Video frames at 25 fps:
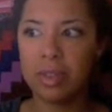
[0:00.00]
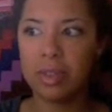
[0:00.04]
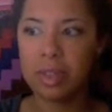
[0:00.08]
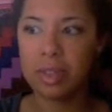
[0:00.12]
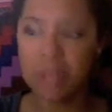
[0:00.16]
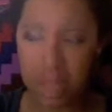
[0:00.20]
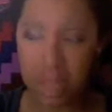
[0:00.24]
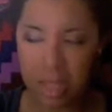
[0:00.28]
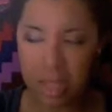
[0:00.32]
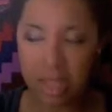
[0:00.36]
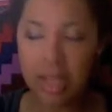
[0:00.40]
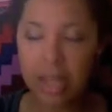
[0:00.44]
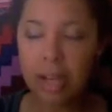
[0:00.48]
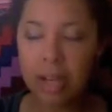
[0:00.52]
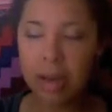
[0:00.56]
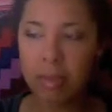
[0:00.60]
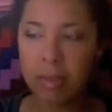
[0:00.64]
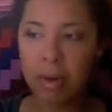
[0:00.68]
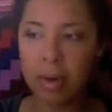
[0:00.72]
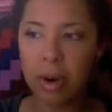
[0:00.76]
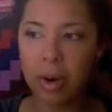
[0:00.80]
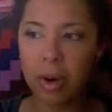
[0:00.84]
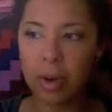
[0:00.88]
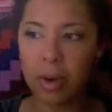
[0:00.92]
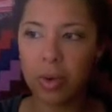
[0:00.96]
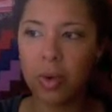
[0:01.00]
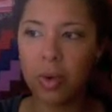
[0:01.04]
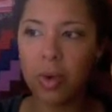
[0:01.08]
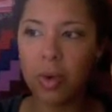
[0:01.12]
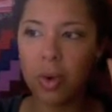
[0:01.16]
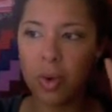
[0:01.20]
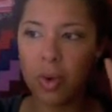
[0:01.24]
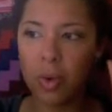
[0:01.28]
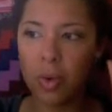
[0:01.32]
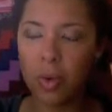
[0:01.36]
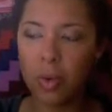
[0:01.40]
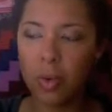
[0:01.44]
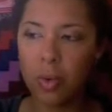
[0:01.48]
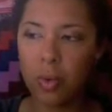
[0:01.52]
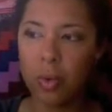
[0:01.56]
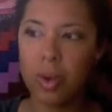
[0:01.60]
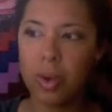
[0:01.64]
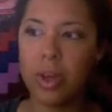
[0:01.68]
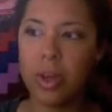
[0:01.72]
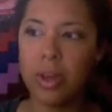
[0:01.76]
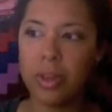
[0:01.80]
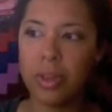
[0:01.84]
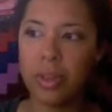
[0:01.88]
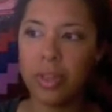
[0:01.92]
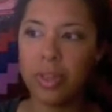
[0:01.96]
to think about
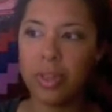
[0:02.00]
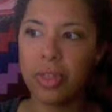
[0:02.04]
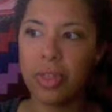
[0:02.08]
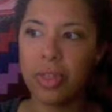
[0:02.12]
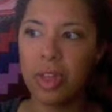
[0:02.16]
with